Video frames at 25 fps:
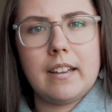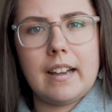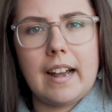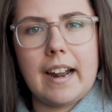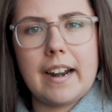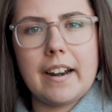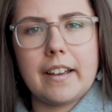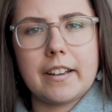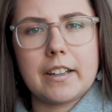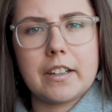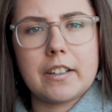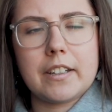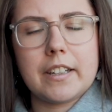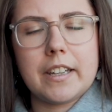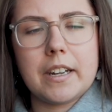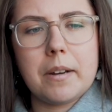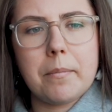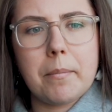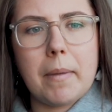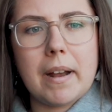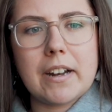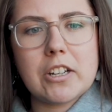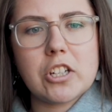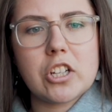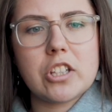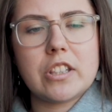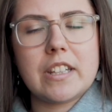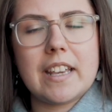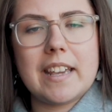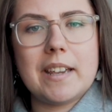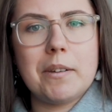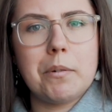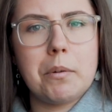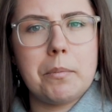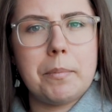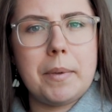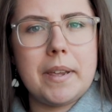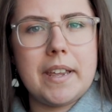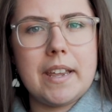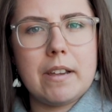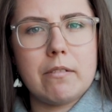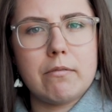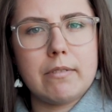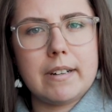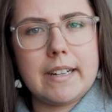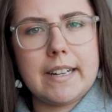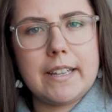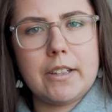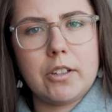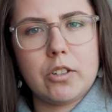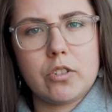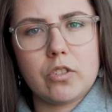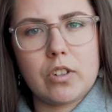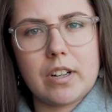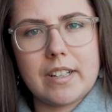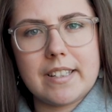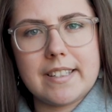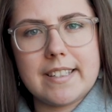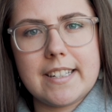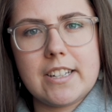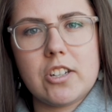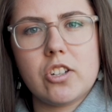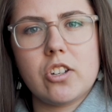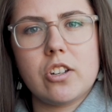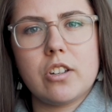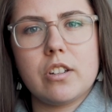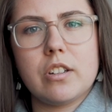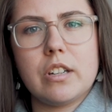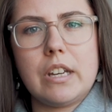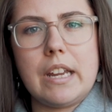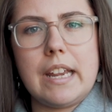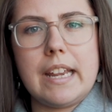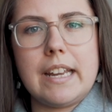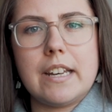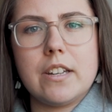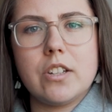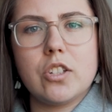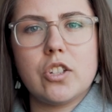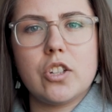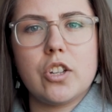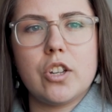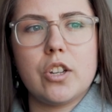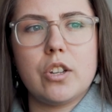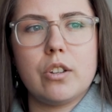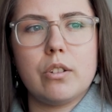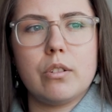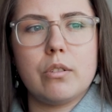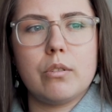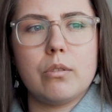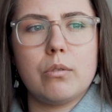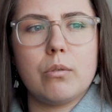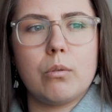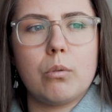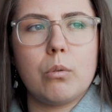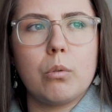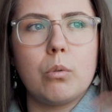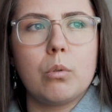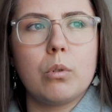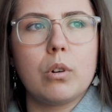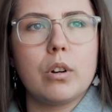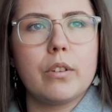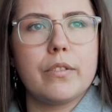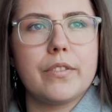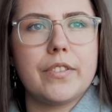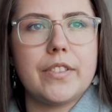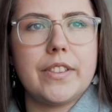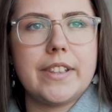And I can imagine that it would be a really good transition into all of